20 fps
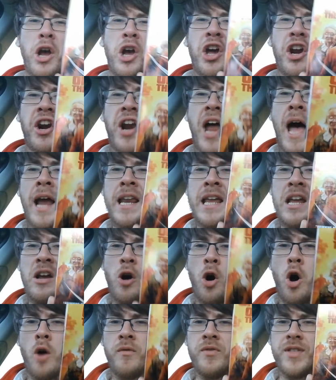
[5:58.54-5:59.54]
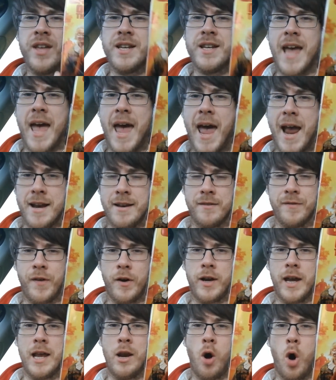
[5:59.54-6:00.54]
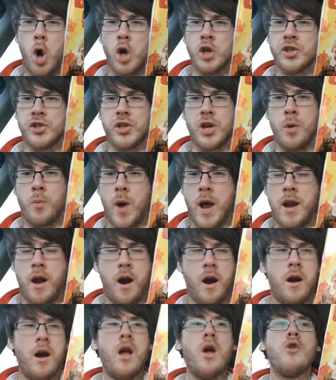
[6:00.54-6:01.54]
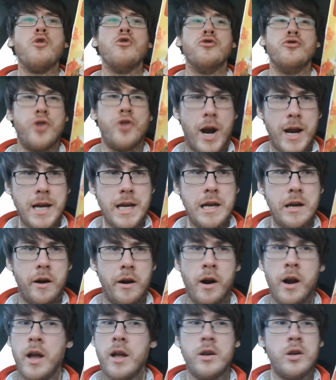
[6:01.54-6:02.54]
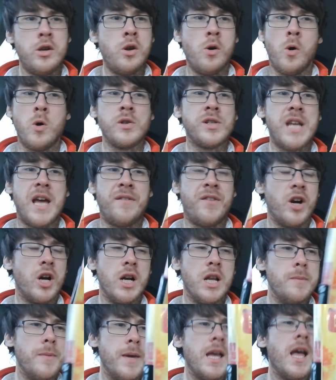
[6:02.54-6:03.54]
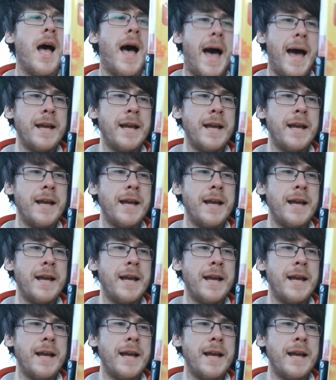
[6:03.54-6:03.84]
Granny of the Dead. Fucking Oscar winner right here. No, it's never going to be. I